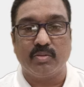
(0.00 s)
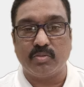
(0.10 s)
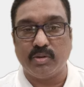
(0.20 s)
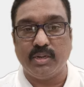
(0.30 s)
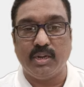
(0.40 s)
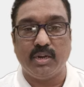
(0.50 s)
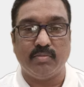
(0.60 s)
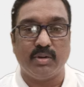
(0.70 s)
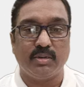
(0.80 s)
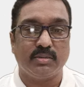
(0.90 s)
Today
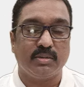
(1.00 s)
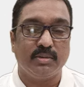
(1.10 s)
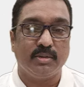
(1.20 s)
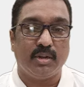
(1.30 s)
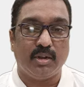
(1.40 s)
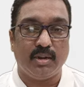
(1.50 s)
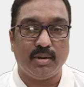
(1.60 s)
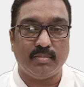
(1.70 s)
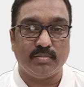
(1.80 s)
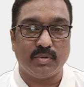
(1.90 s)
onwards,
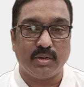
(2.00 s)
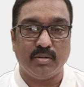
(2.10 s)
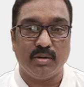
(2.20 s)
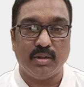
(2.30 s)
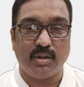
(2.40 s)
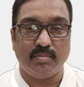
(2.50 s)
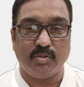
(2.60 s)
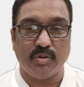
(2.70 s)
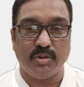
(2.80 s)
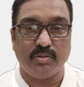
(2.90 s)
I'm
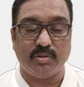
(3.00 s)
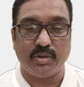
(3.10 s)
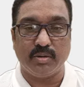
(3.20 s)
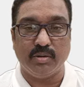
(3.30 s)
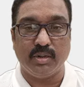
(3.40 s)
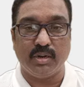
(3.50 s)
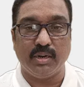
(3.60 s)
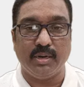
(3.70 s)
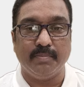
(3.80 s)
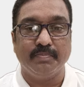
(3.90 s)
going to
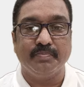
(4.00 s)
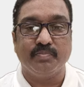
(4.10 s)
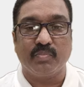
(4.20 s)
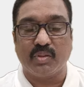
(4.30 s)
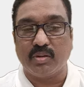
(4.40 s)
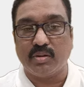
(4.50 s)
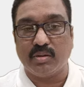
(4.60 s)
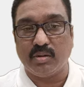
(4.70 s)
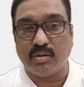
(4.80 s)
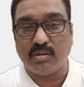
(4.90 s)
regularly
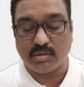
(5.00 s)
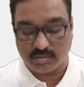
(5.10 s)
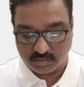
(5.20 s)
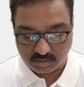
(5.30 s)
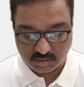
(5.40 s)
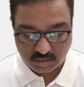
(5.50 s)
um,